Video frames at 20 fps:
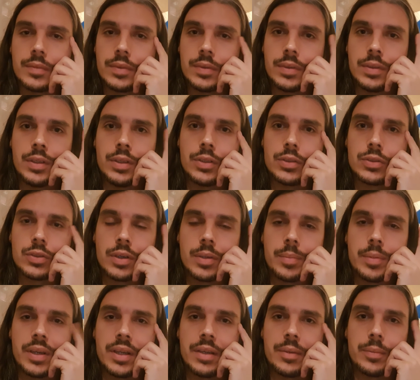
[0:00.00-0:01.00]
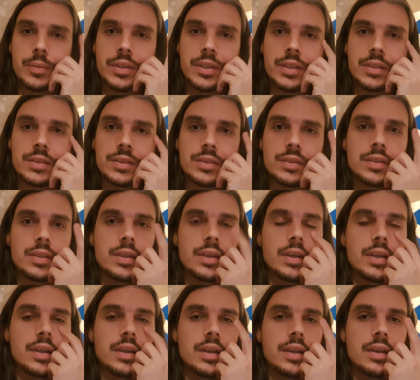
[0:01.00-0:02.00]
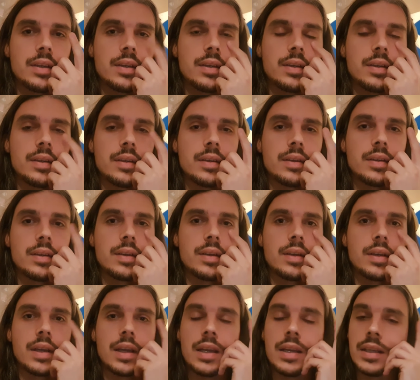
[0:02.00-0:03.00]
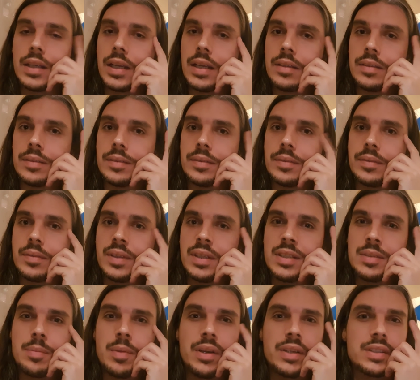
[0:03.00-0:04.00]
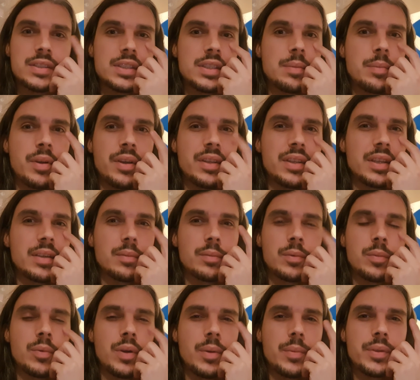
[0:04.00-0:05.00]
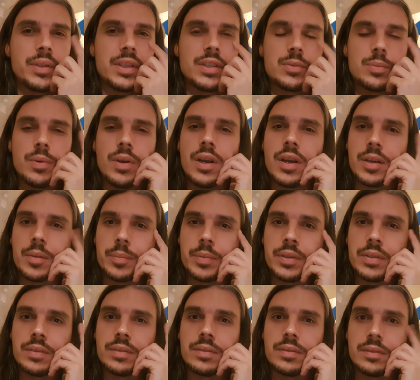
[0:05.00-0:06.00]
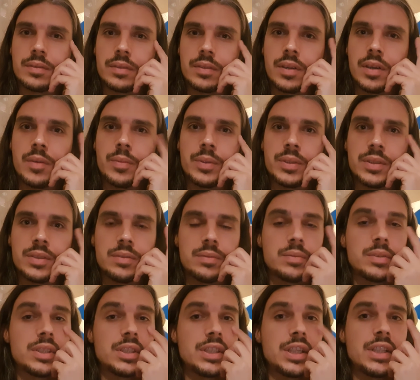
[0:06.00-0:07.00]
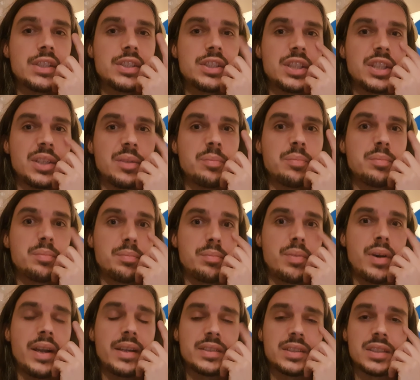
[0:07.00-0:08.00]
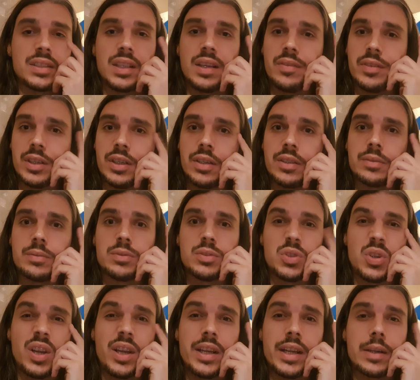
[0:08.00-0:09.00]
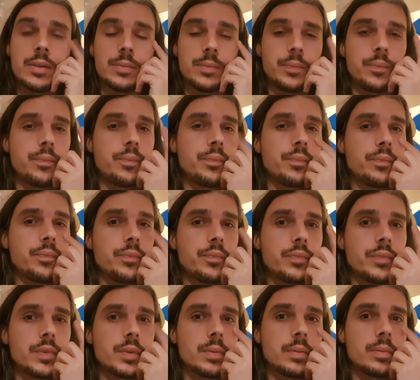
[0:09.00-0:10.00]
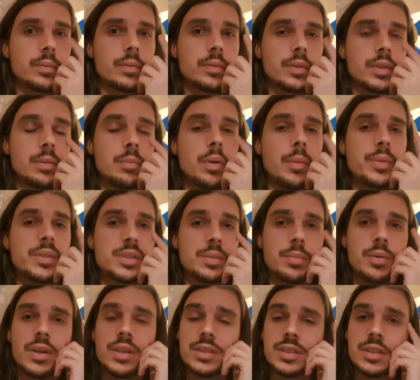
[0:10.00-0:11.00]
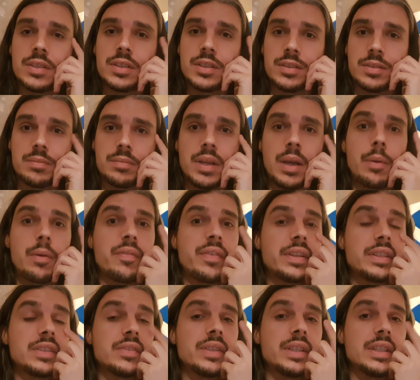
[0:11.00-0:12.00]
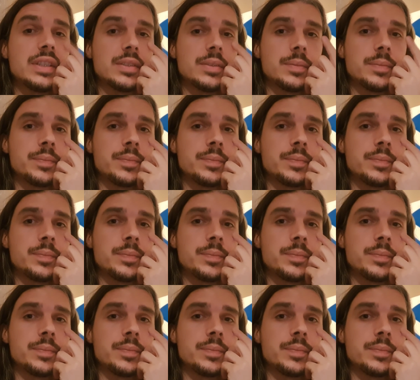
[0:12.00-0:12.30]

You can try playing with this. And again, you might think, well, why would this work? But I would suggest you practice, have a go, try it out. You might be surprised at just how effective it is.